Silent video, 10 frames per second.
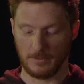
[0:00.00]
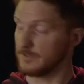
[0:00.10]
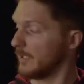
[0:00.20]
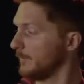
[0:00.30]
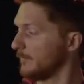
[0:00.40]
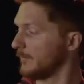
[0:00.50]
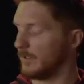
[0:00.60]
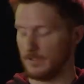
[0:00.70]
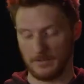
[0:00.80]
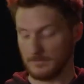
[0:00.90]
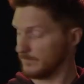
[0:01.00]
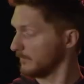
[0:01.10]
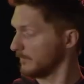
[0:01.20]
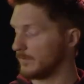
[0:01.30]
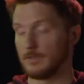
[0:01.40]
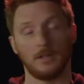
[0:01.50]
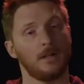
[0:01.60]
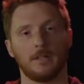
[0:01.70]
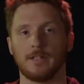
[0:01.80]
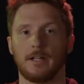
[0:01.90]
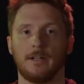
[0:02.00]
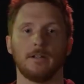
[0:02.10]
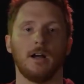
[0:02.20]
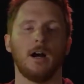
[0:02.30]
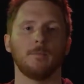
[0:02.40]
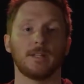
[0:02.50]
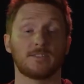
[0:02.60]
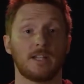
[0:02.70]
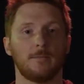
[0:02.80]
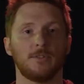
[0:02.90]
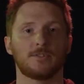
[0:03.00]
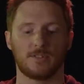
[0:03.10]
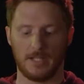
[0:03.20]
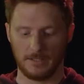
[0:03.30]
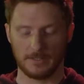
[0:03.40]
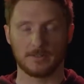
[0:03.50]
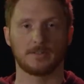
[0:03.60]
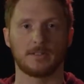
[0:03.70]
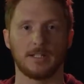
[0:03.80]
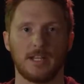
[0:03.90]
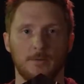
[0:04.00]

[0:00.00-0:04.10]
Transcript: like Sam, uh, not here. Um, like Sam used to say, let's get